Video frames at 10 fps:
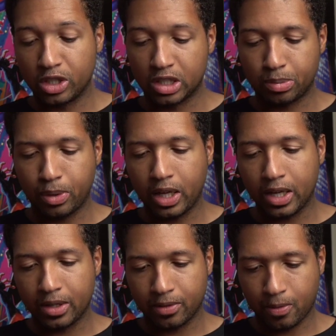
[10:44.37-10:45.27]

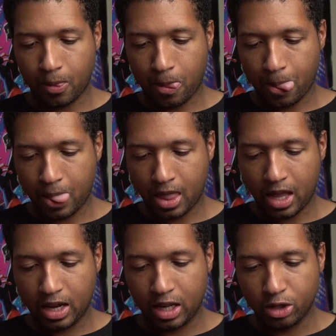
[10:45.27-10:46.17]
display
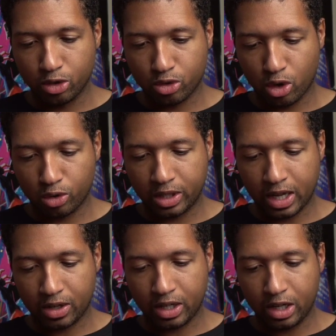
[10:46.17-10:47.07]
and then you scroll
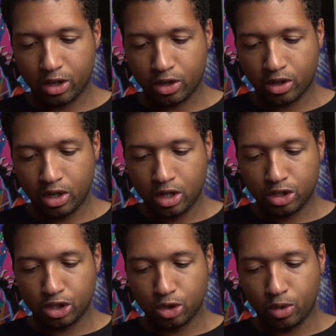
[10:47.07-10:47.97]
down here
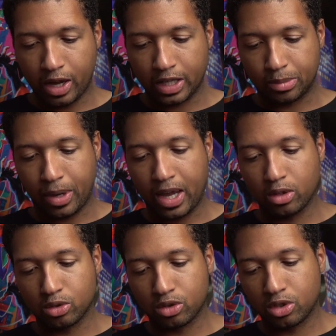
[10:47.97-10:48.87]
to edge
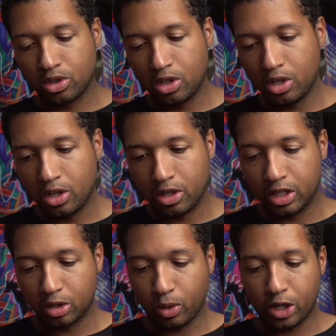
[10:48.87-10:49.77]
panels,
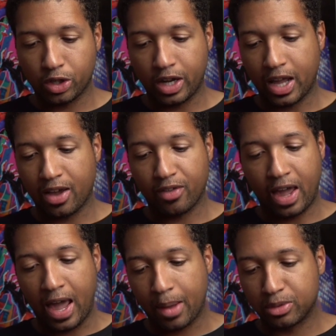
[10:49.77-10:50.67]
this is where you can
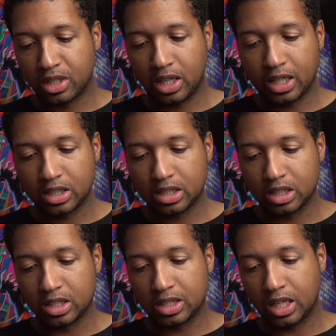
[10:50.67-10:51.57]
have apps selected,
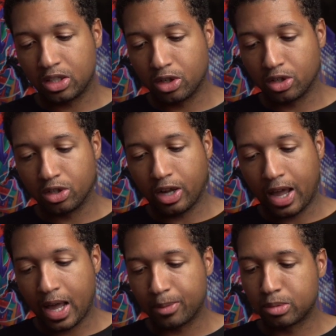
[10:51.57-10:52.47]
such as
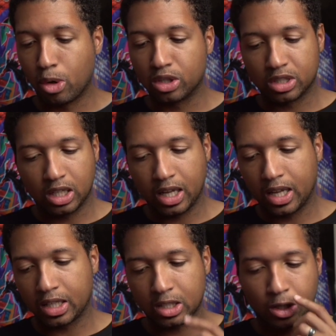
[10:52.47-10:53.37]
your app, smart
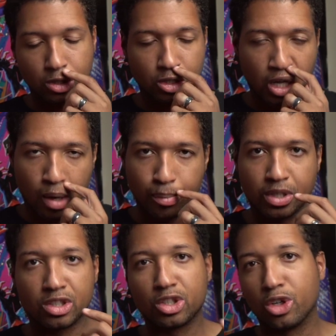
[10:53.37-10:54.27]
select, your
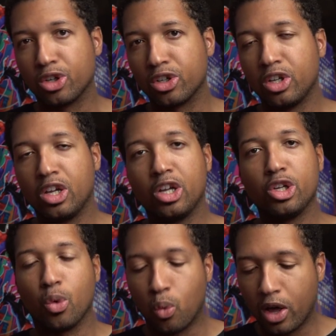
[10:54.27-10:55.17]
compass, your
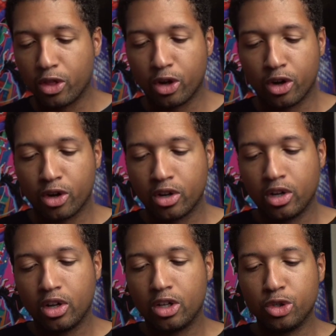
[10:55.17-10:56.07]
weather.
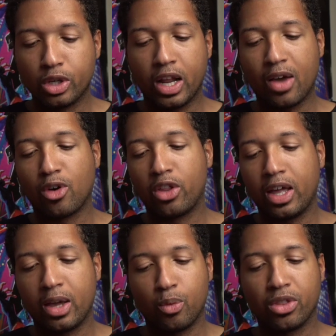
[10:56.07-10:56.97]
You can have all
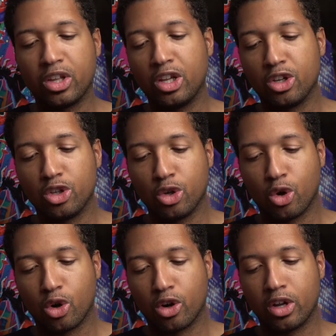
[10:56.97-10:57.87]
that within
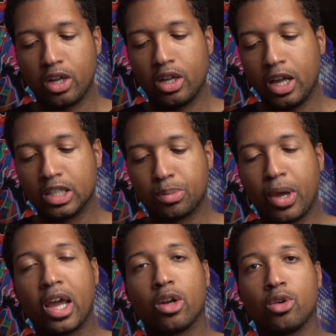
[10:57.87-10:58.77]
your edge
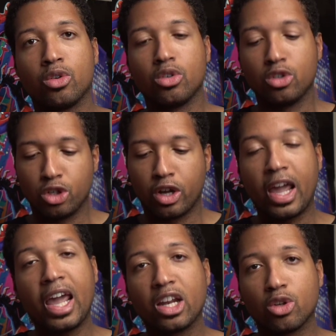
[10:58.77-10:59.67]
panel, your
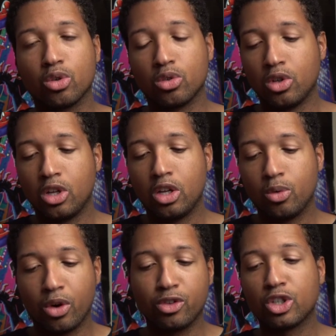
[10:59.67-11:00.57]
handle.
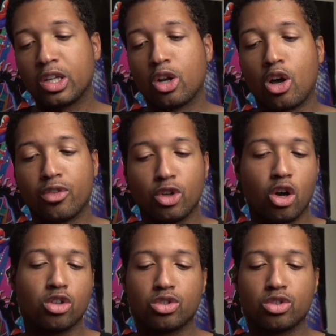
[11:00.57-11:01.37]
Well, if you turn it off, you'll